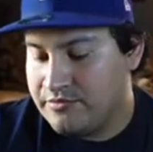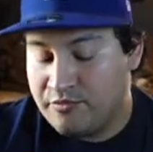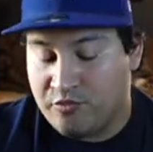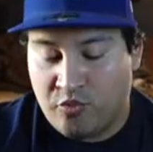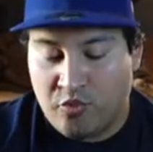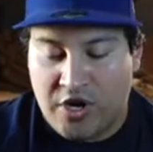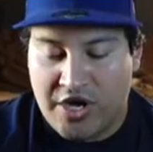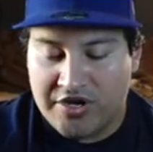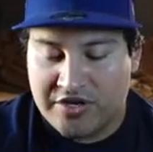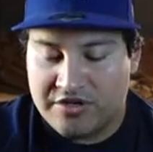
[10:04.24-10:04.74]

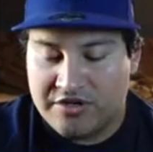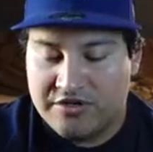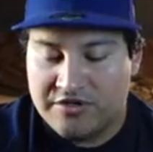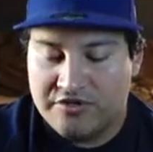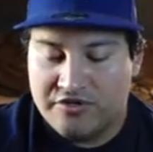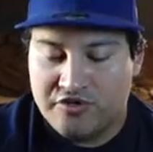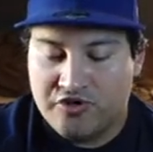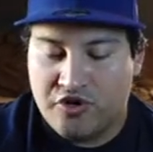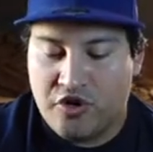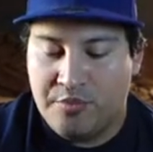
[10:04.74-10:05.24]
Water,
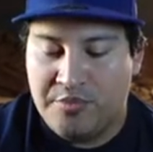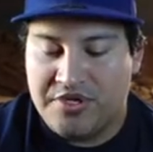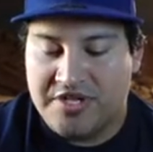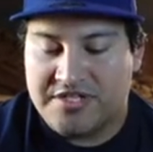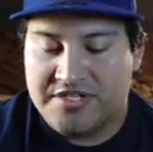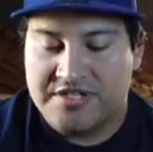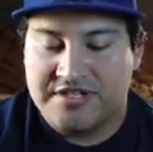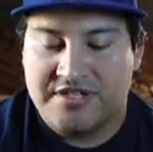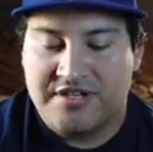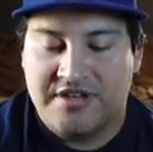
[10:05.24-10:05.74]

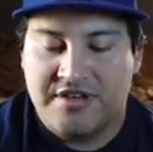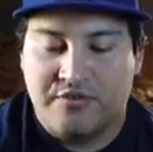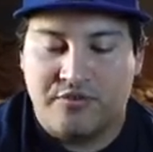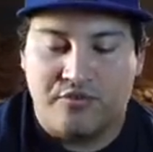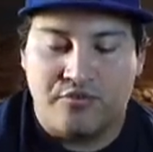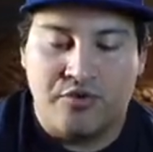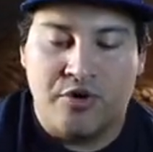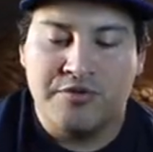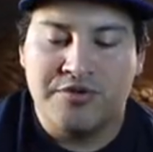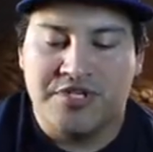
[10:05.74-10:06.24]
Tropius,
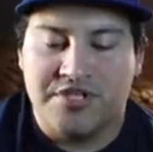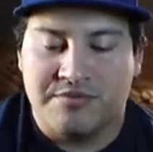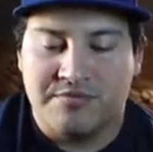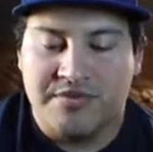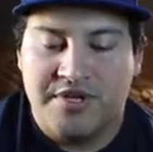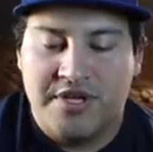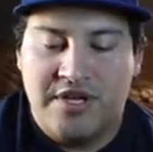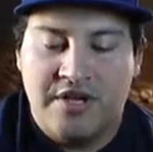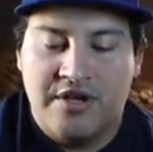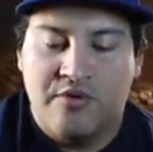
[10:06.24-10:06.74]
Rotom,
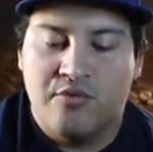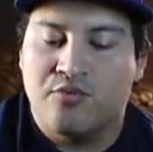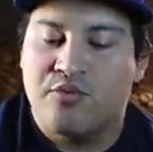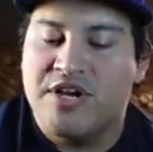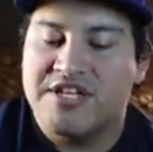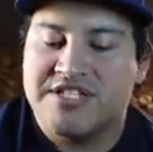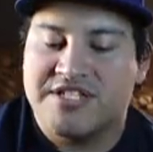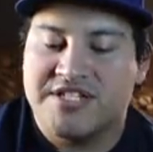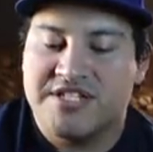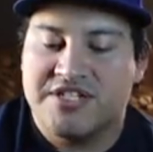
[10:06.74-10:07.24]

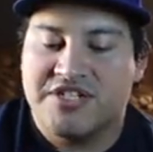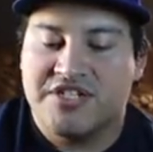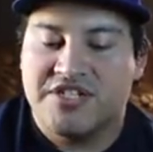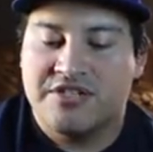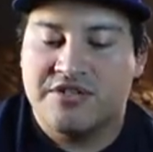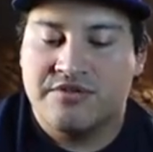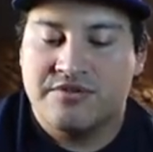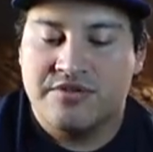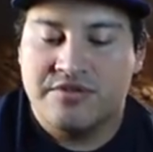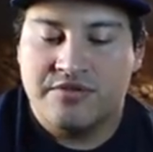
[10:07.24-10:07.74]
Rusted
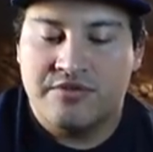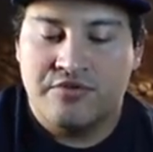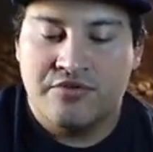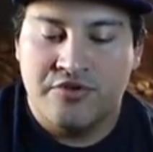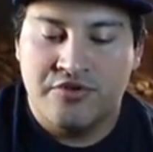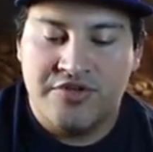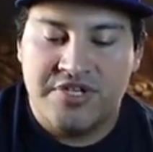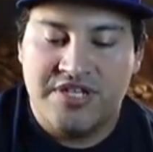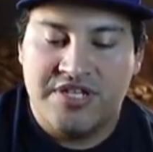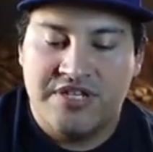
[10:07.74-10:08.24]
Shield,
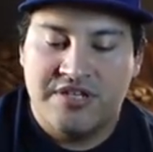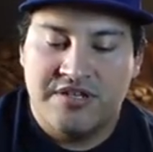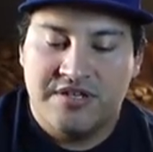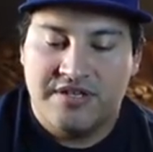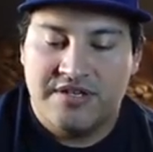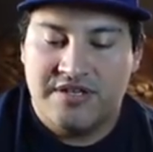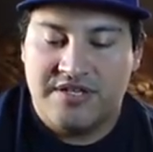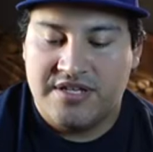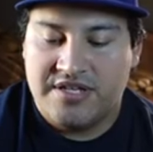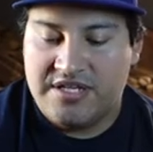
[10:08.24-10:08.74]
Grookey,
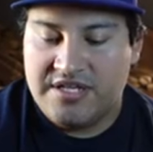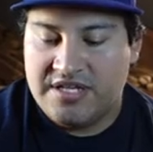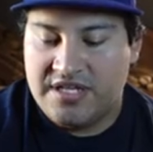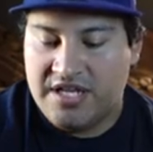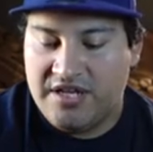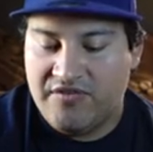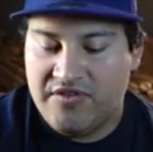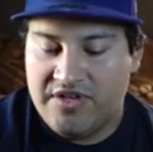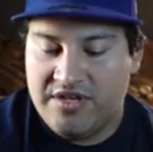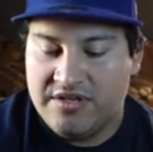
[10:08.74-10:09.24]

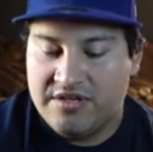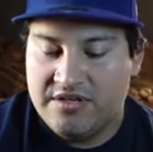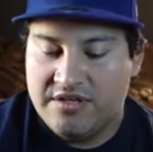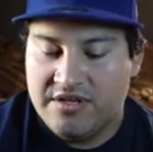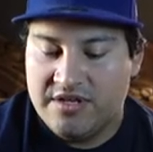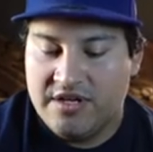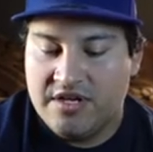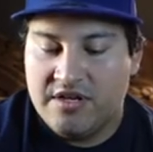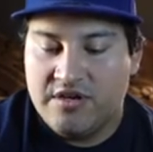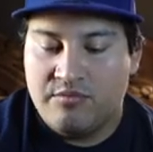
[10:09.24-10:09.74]
Eevee,
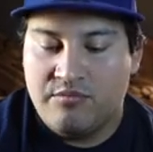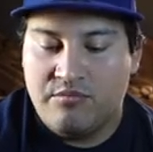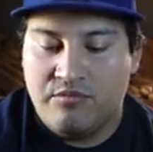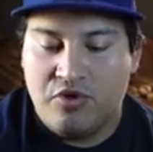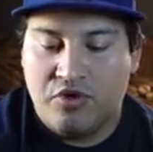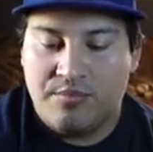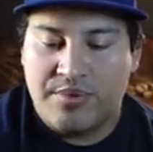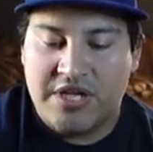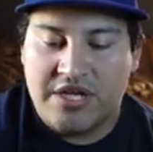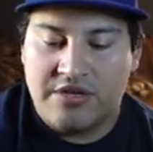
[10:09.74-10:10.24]

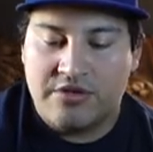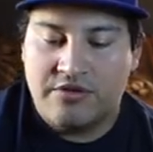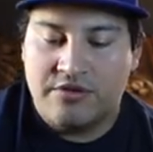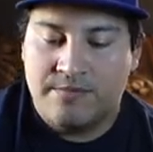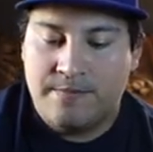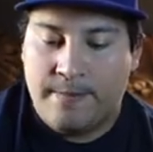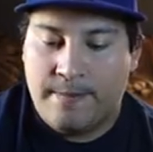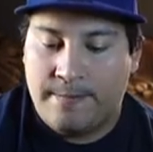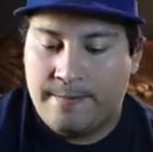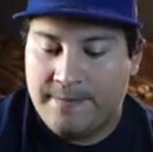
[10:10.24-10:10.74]
Morpeko,
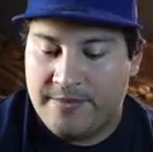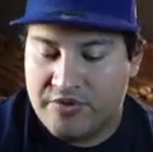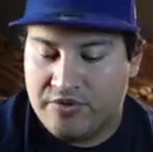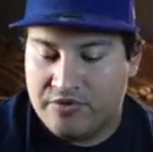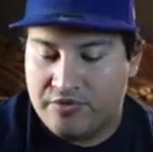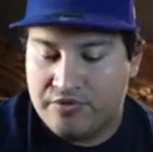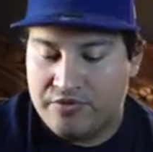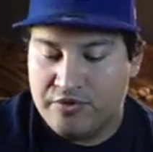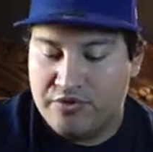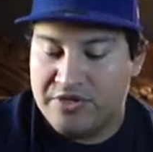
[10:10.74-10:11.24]

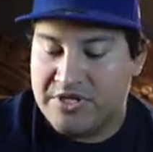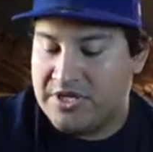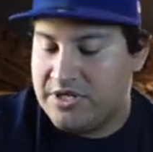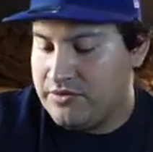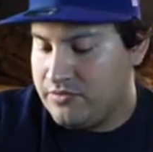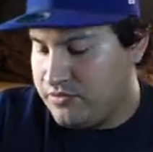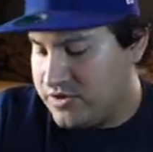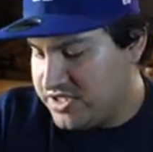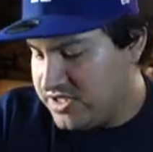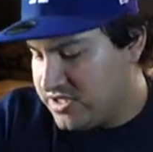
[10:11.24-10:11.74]

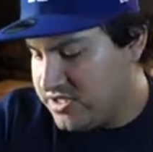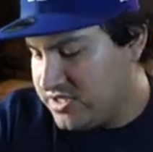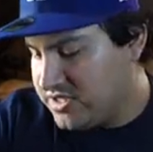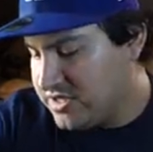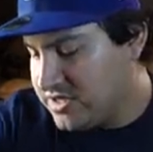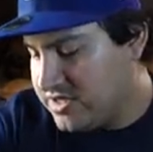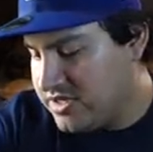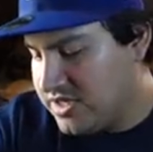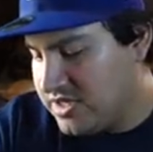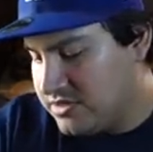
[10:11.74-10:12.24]
Grookey once
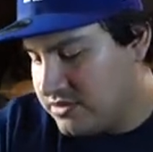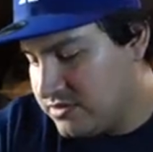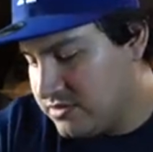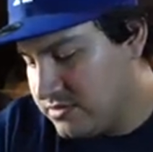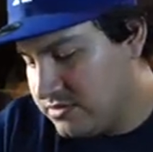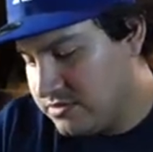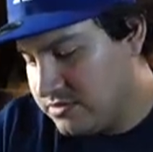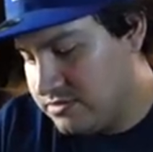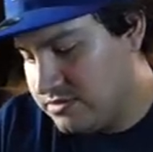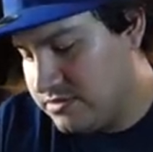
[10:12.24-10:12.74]
again.
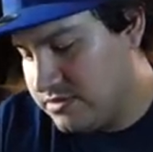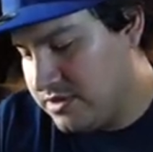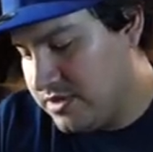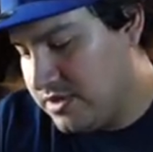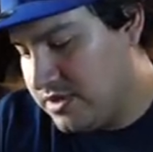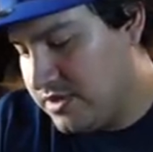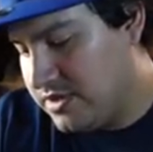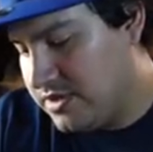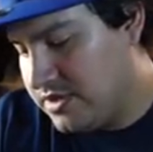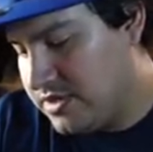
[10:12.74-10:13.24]

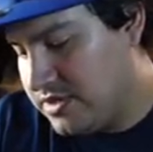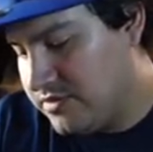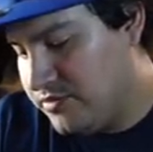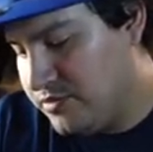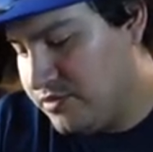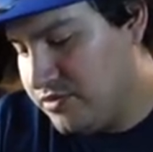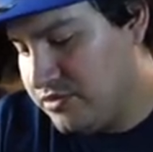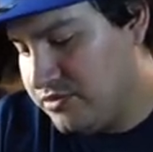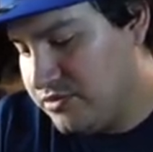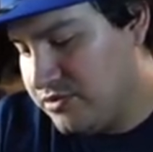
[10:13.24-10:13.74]
Did we
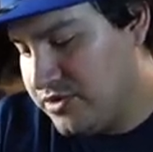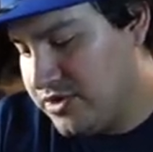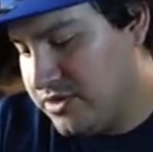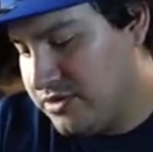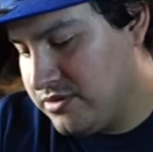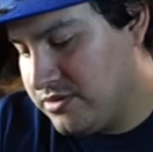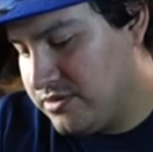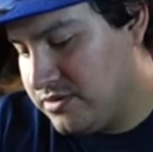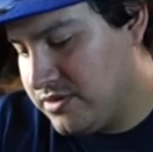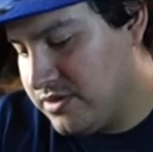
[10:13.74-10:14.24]
pull Grookey?
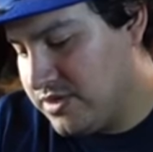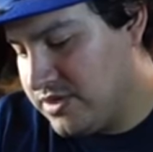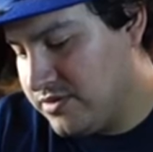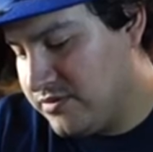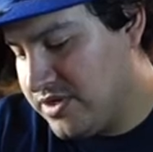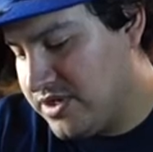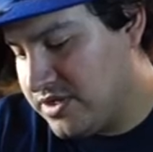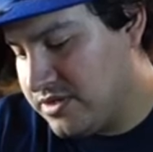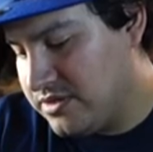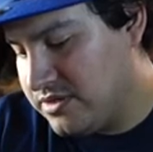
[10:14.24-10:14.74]
I thought
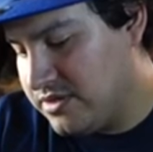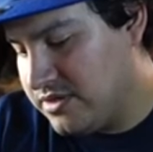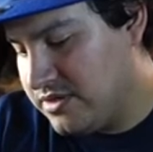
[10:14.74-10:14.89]
we did.